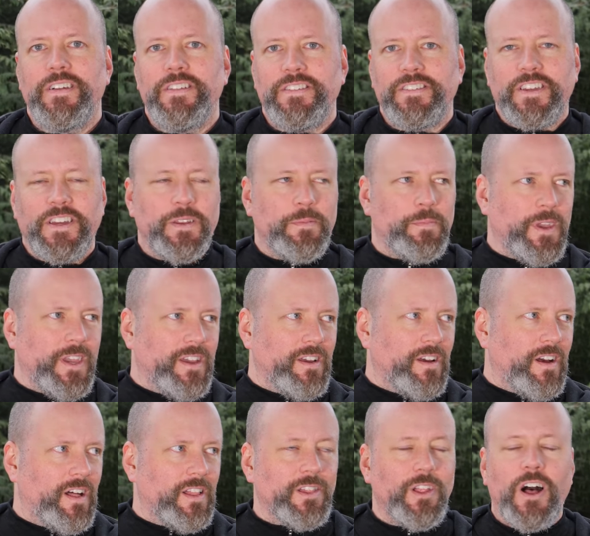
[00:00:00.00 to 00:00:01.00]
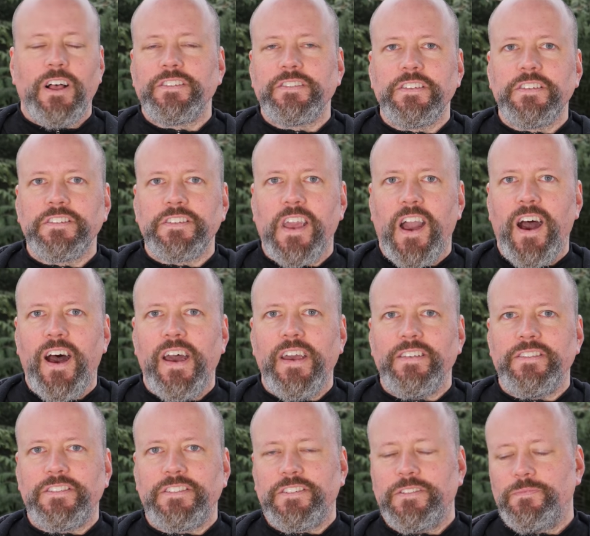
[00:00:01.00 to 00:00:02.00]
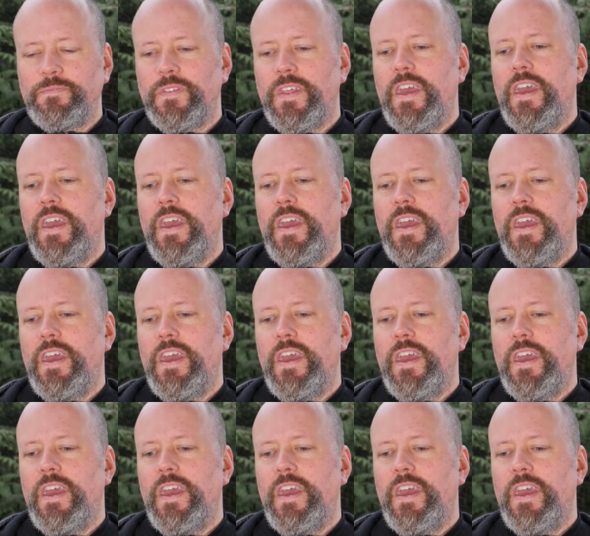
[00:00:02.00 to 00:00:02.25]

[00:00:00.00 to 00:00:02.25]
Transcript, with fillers: It's going to be a loss of the skies,